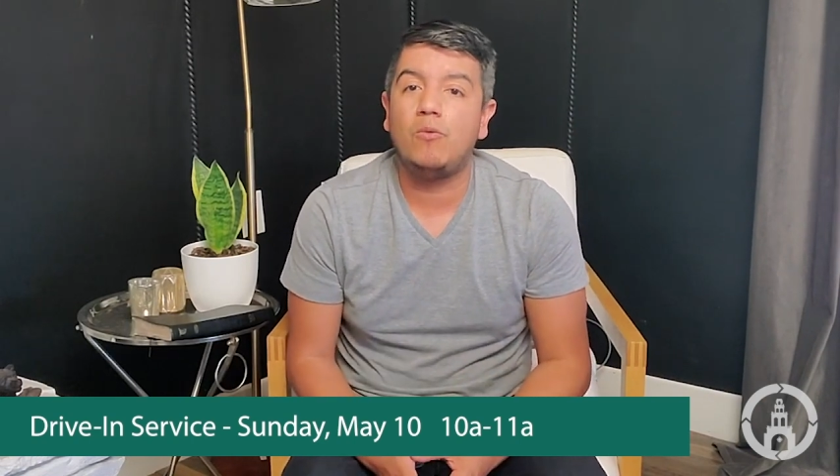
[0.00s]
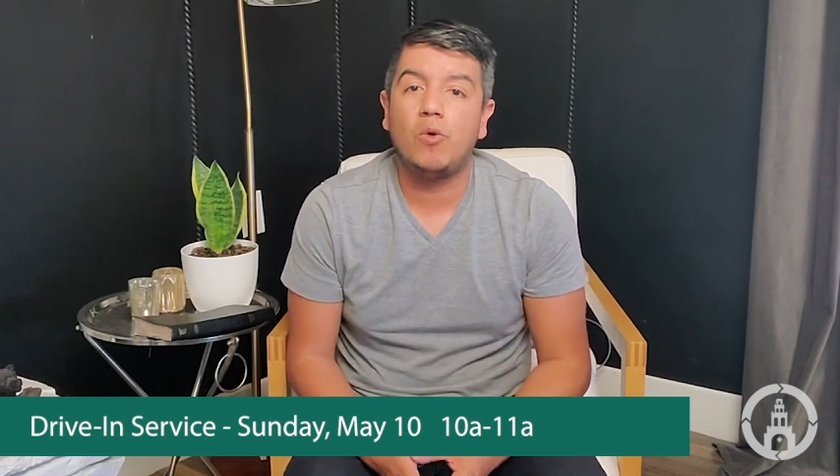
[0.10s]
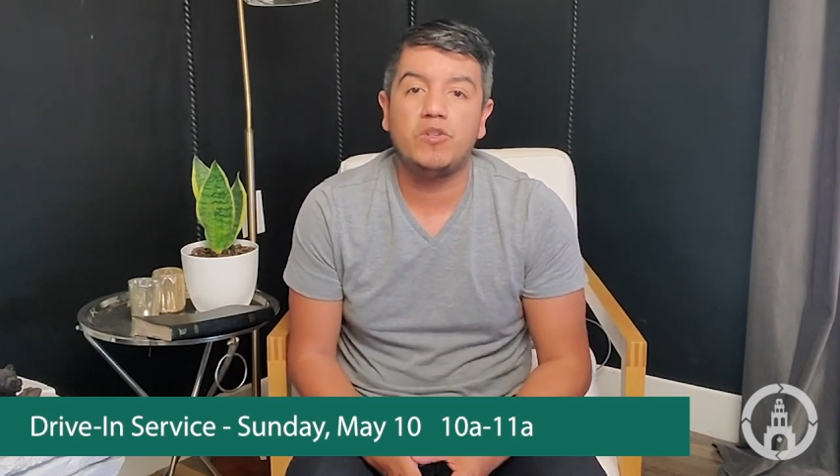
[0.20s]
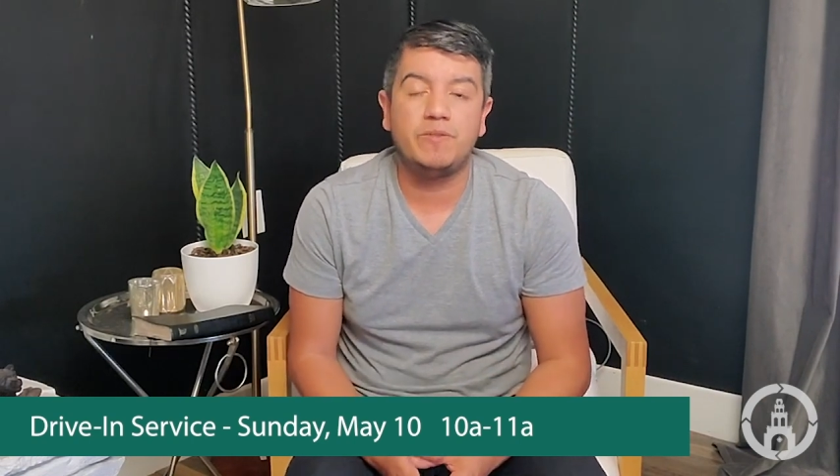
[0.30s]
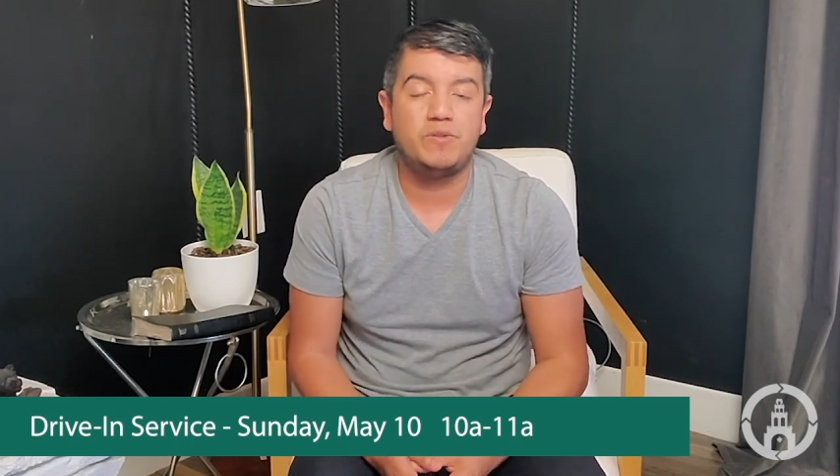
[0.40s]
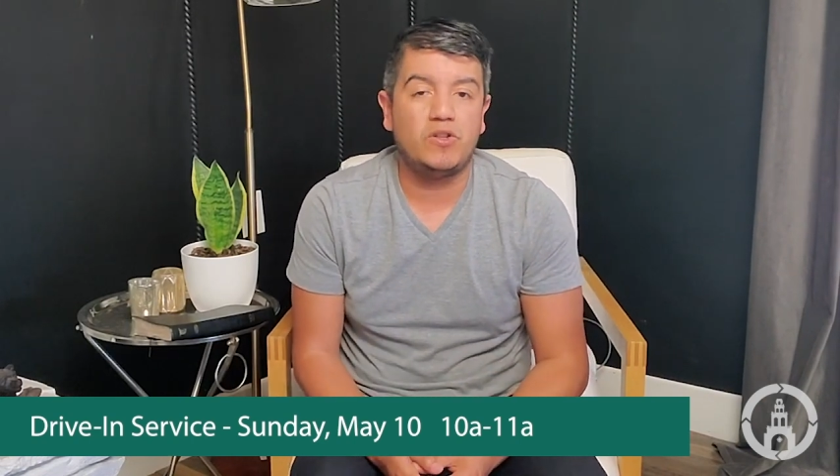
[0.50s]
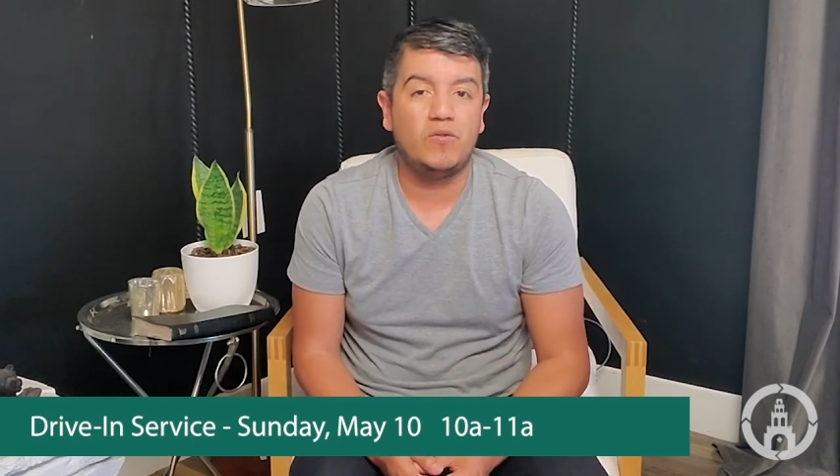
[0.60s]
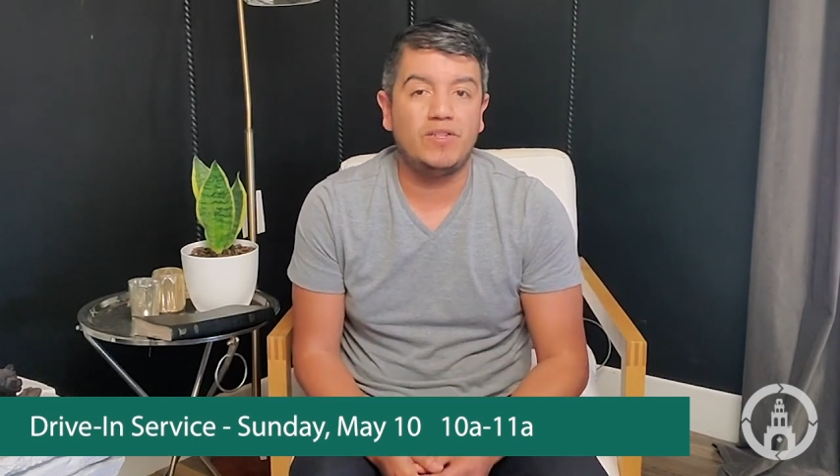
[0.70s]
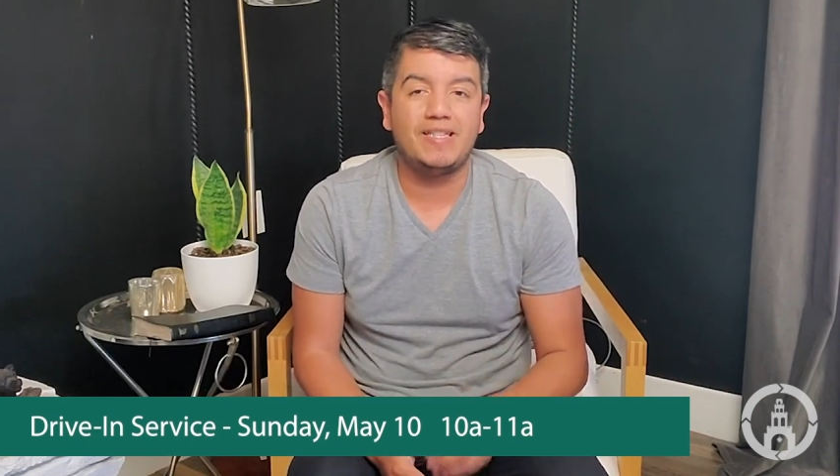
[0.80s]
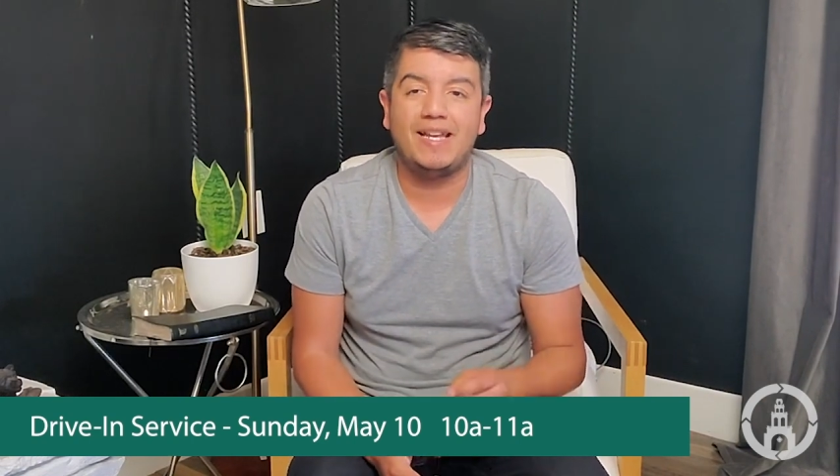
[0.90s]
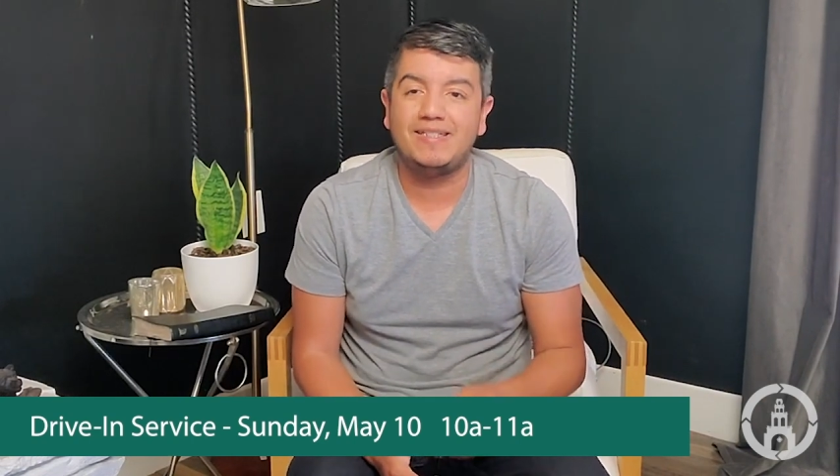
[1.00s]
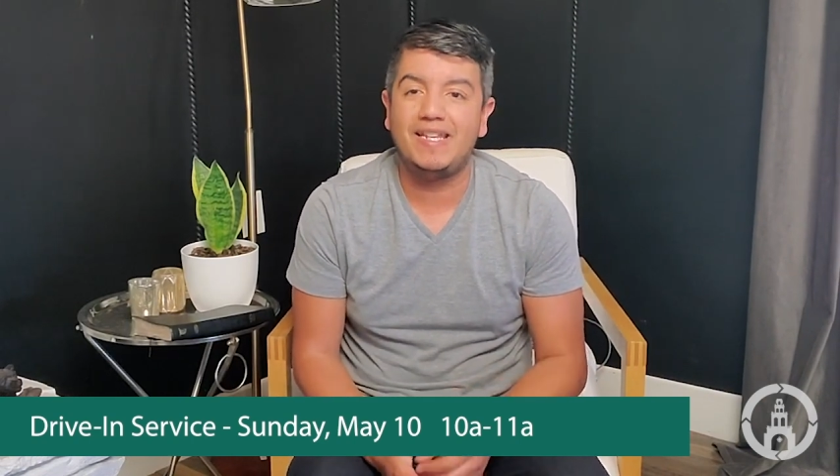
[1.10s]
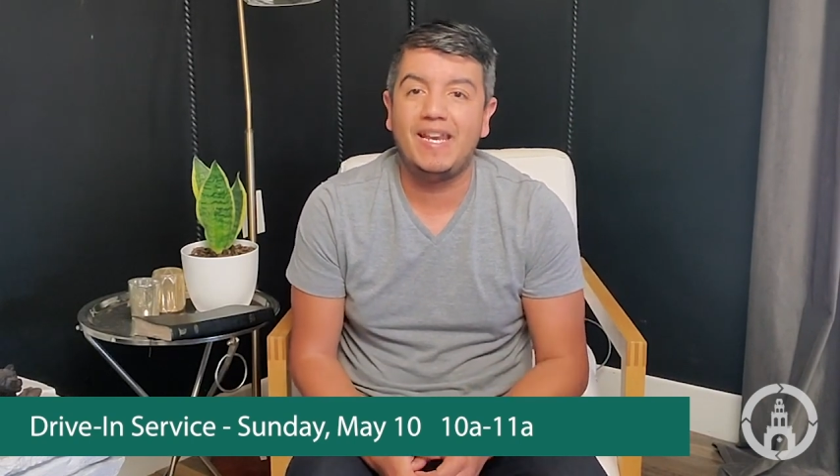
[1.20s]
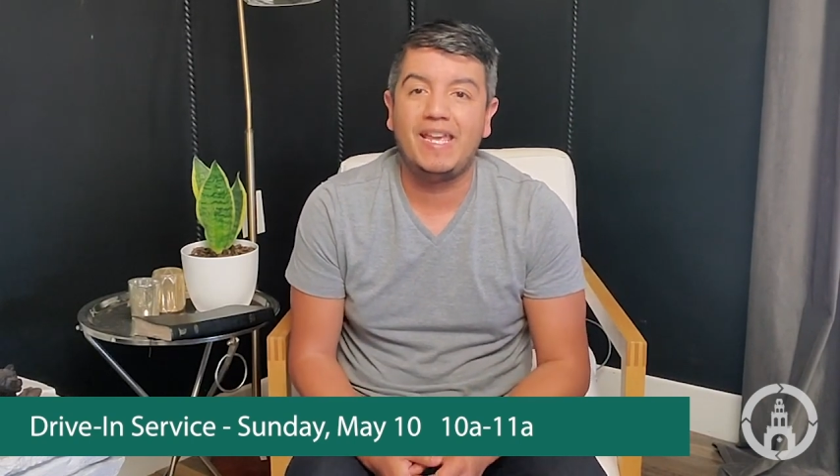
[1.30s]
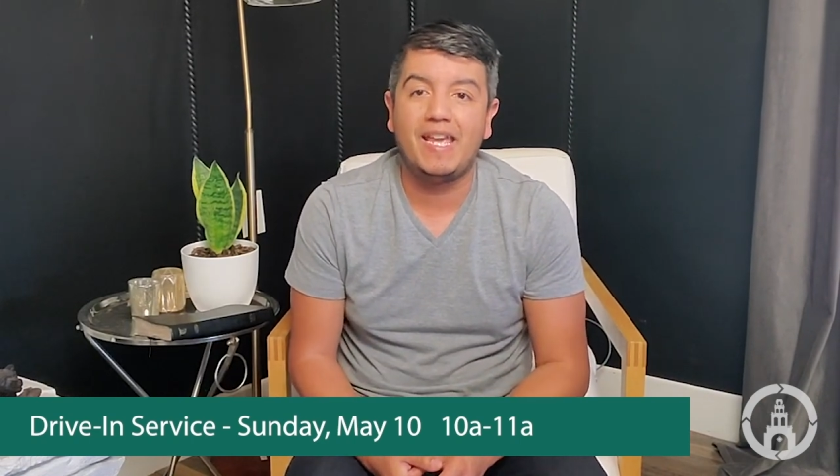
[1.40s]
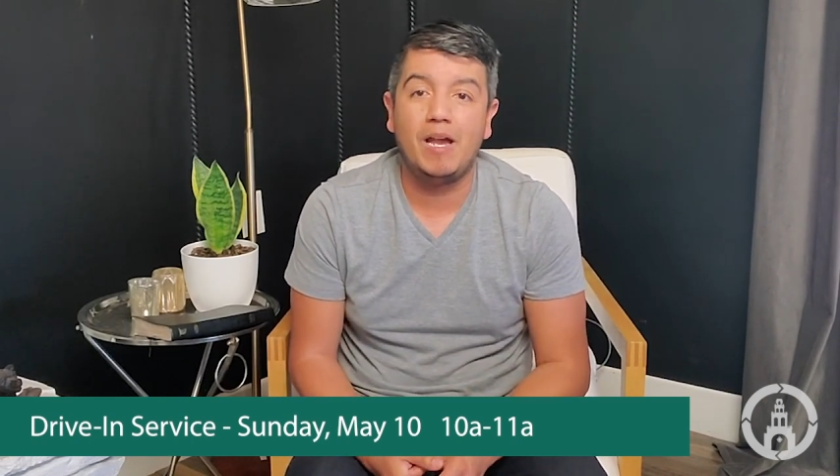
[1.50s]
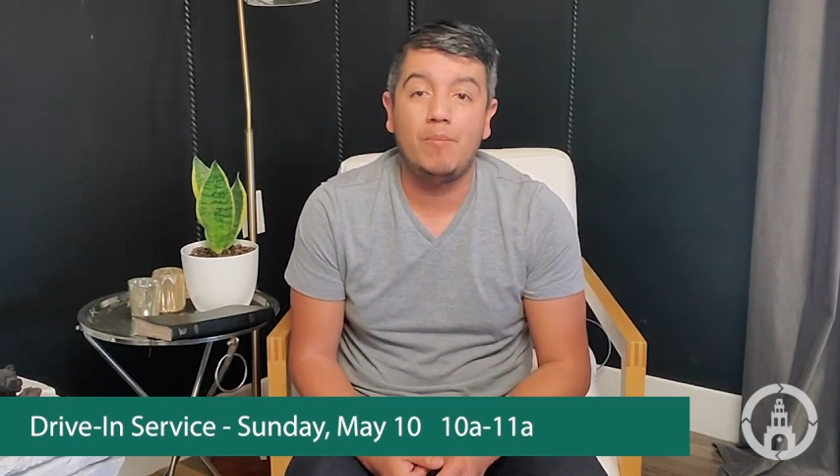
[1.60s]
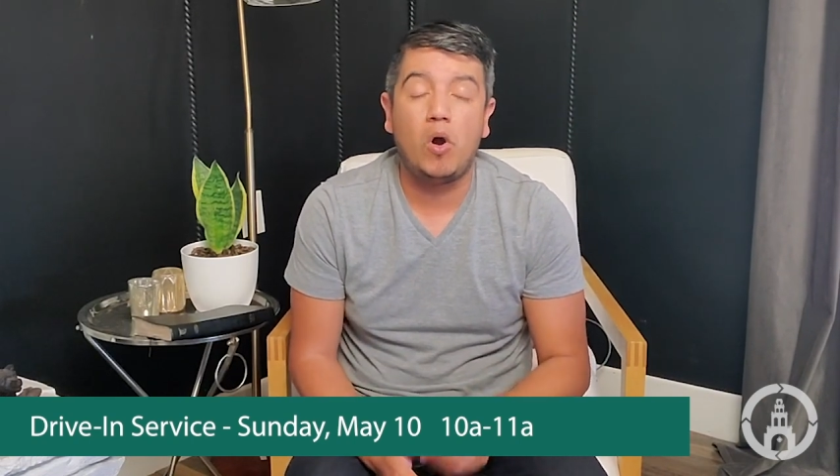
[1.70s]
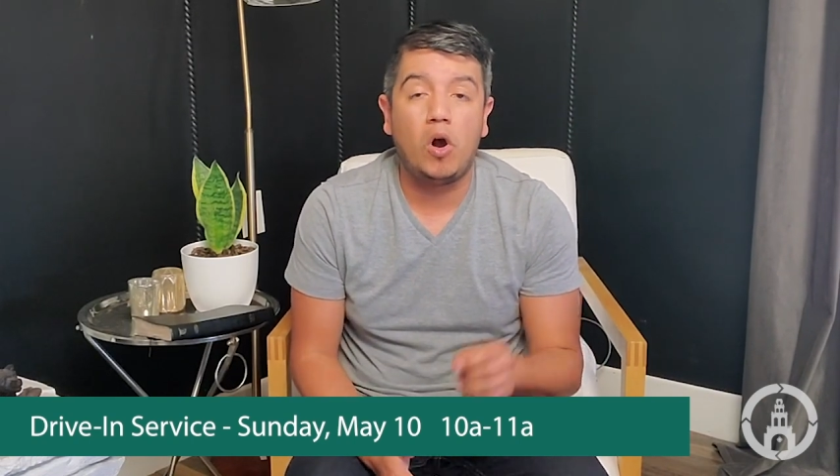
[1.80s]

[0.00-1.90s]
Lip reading: worship service at 10 a.m.